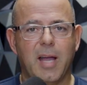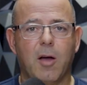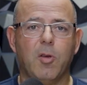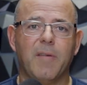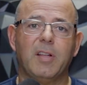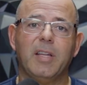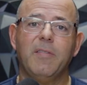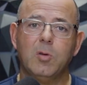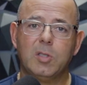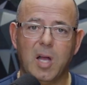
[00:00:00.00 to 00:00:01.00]
Now you have to
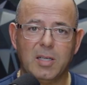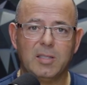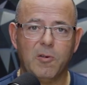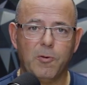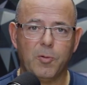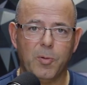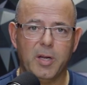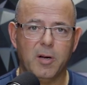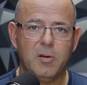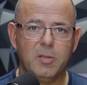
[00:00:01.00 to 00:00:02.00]
leave those stocks there for three
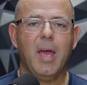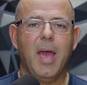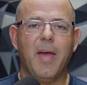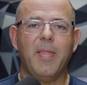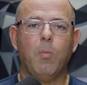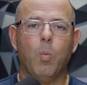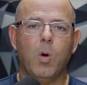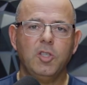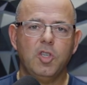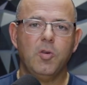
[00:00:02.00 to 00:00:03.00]
years. And then
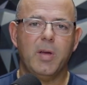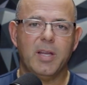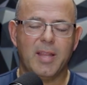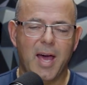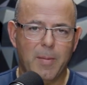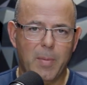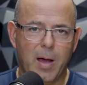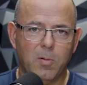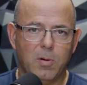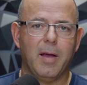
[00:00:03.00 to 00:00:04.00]
once you hit that
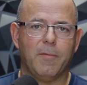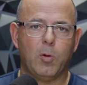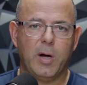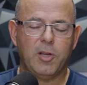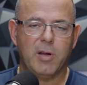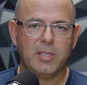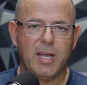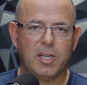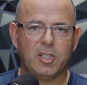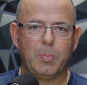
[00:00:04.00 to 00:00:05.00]
amount of 20
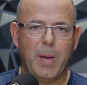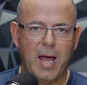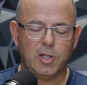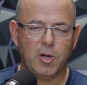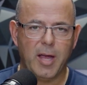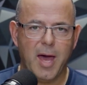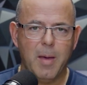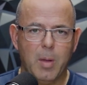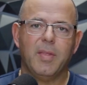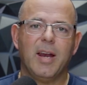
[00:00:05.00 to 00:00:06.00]
transactions past your
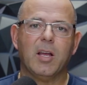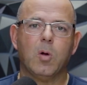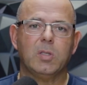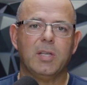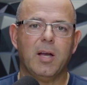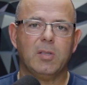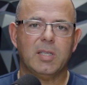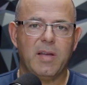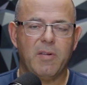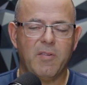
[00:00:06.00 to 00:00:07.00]
cap, then it goes down to
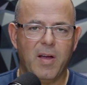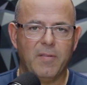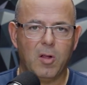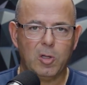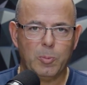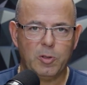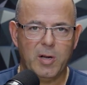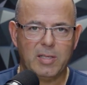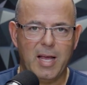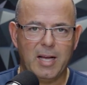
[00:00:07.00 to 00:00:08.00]
$75 per
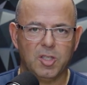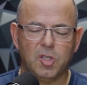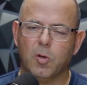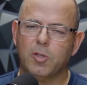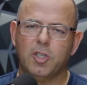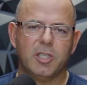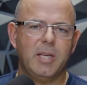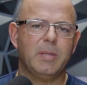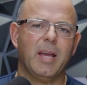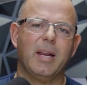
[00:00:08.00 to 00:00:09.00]
transaction. So it just
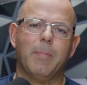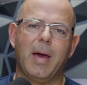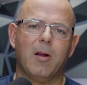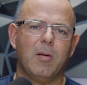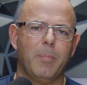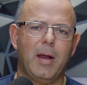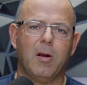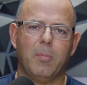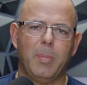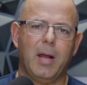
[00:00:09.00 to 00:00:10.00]
keeps getting better and
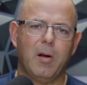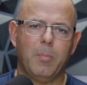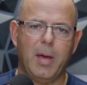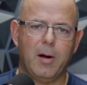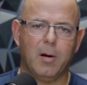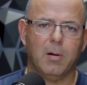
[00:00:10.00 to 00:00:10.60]
better and better and better.